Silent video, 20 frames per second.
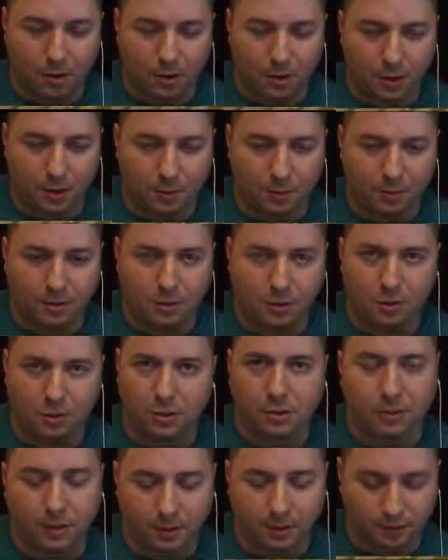and then potentially
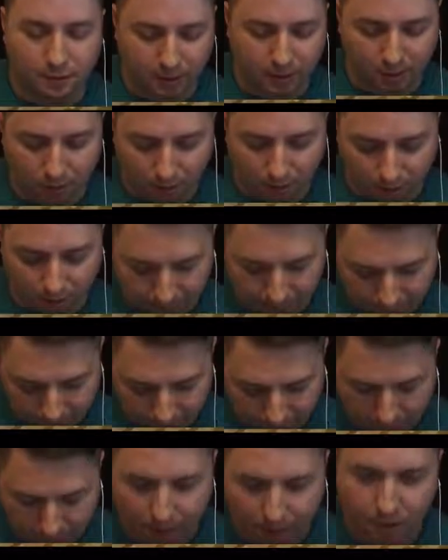even a secondary
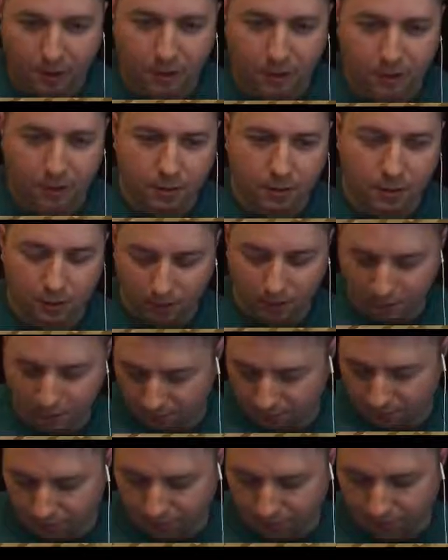livestock area.
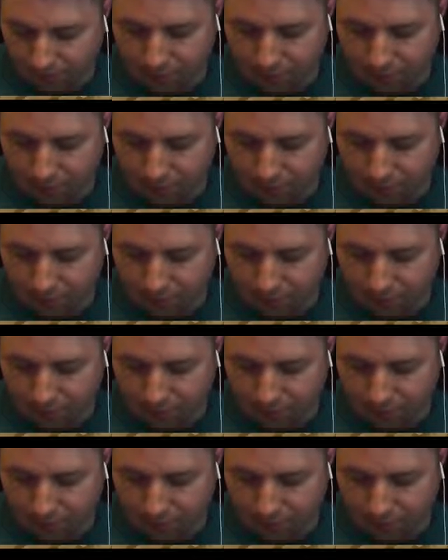So let's go